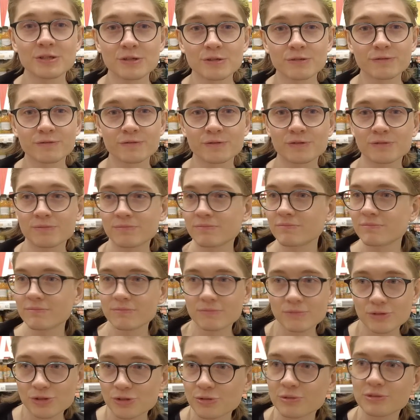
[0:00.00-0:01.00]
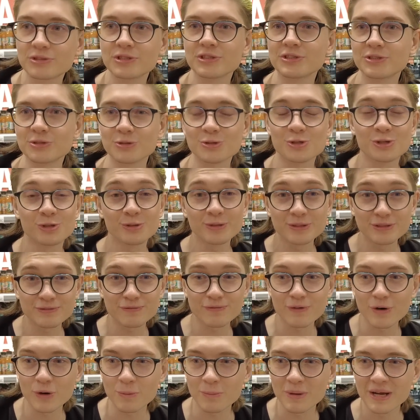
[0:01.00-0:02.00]
of juices to choose
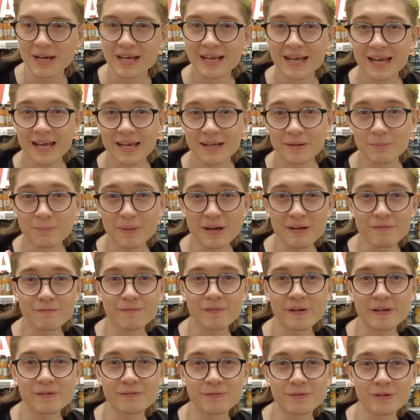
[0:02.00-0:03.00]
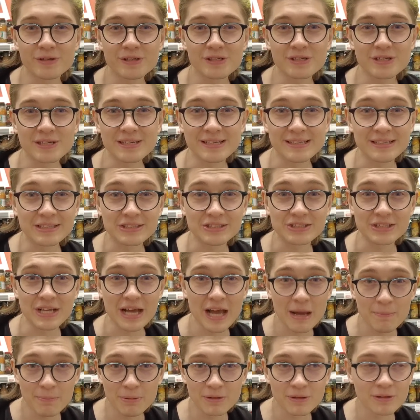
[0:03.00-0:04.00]
from, and my favorite is
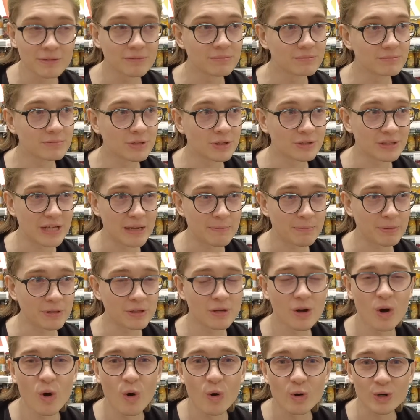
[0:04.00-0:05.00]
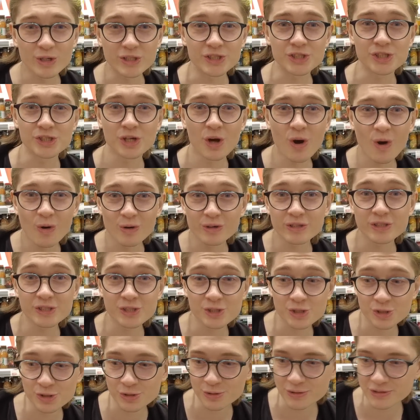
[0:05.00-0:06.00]

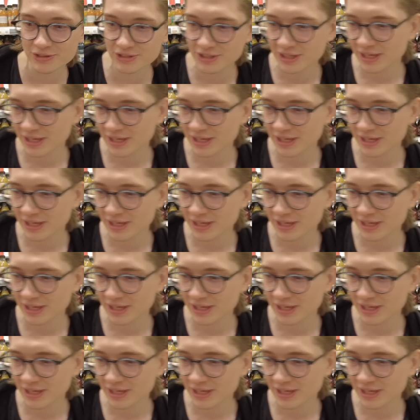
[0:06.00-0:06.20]
orange juice.